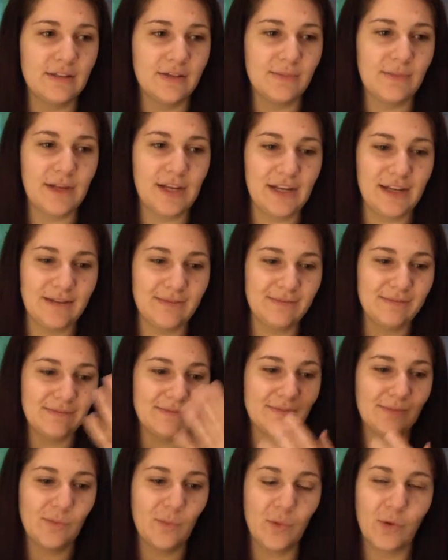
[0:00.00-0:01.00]
to be
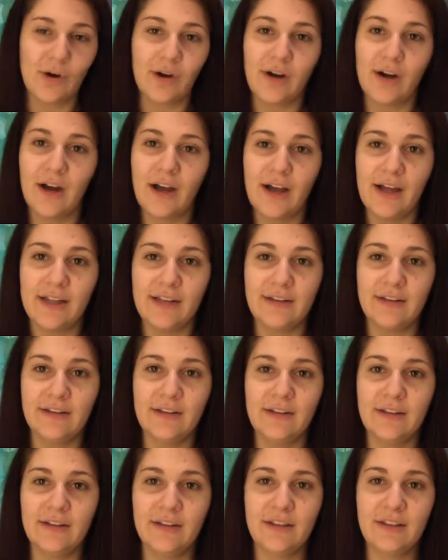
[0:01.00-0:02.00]
more
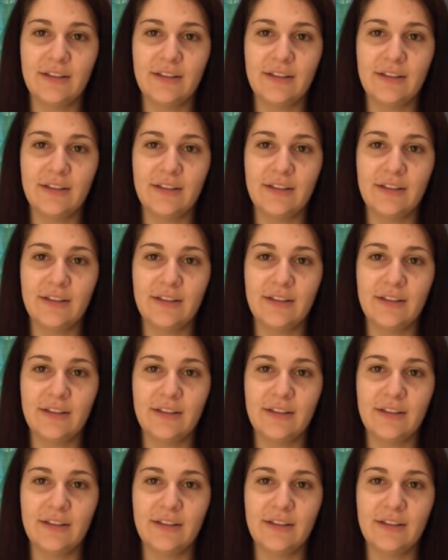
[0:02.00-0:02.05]
on